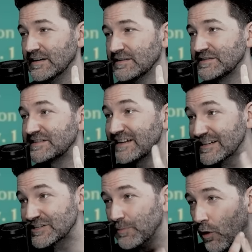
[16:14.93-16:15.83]

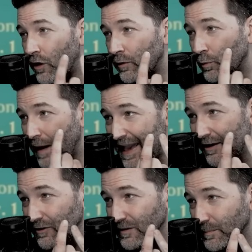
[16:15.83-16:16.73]
six more
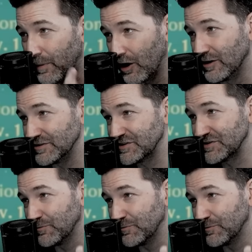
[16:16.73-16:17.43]
whale parts,